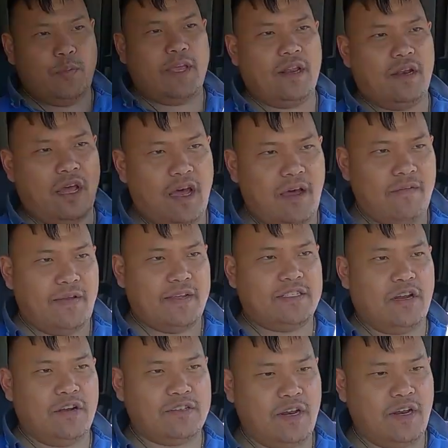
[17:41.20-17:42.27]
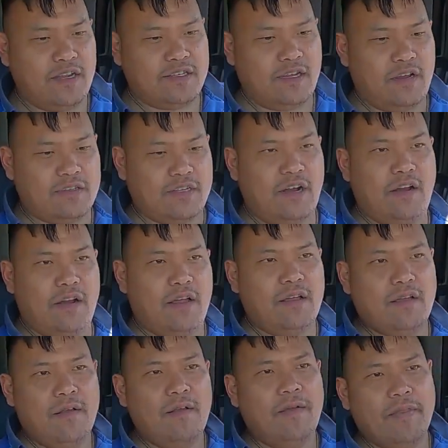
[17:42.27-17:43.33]
weekend off, etc., etc., etc., etc.,
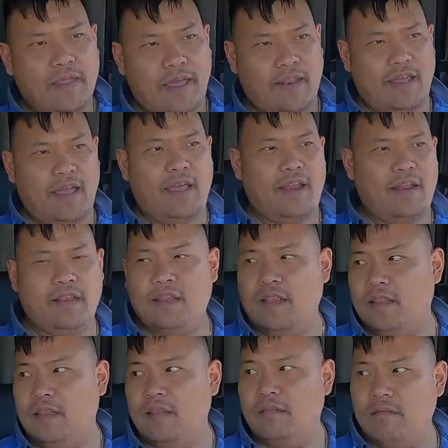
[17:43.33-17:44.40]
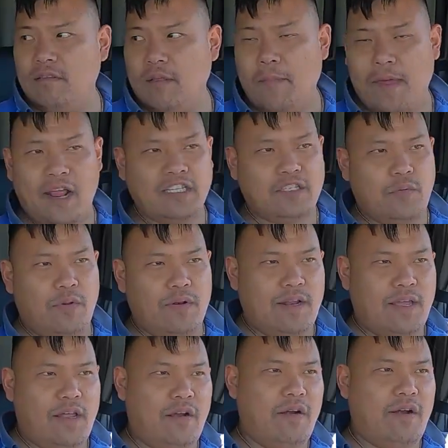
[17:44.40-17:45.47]
and then the manager will
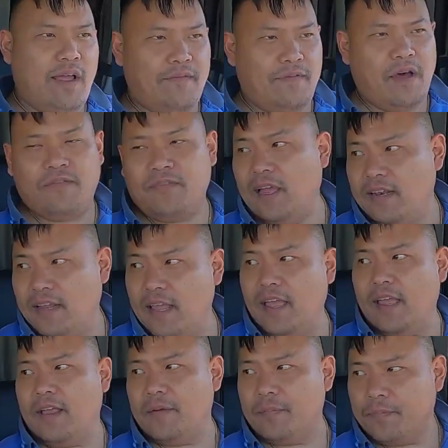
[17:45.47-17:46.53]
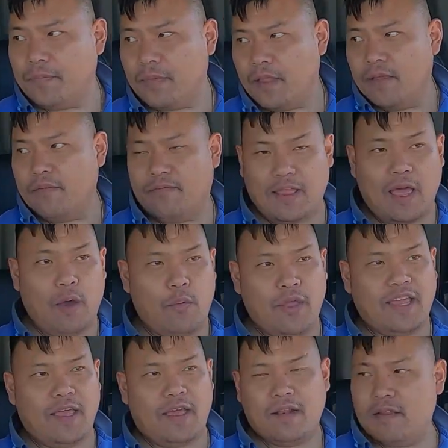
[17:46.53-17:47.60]
let her have off that day, for that
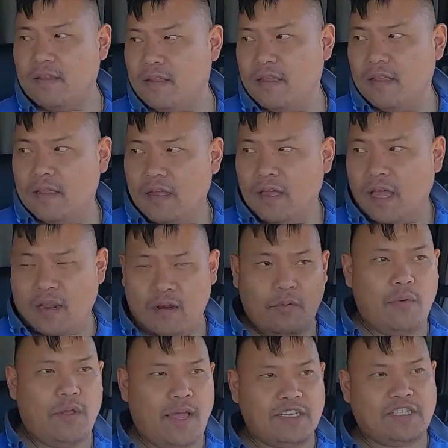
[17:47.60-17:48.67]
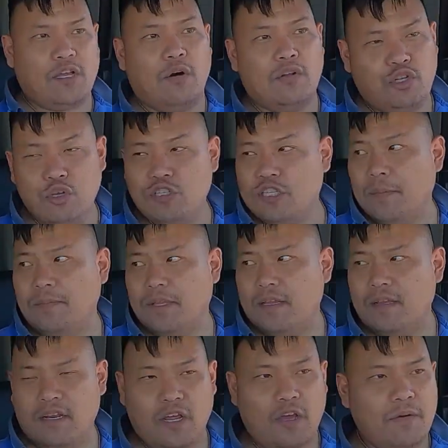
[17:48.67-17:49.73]
weekend, and then we can actually go do
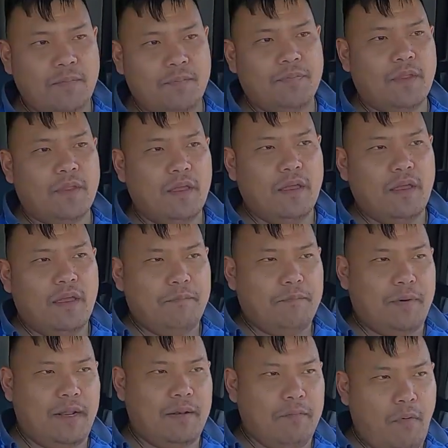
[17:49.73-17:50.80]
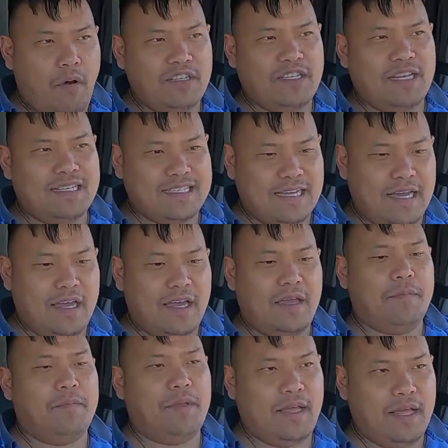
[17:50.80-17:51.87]
something, you know. But most of the
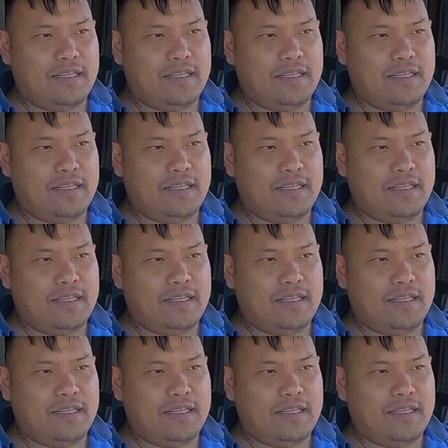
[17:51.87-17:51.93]
time,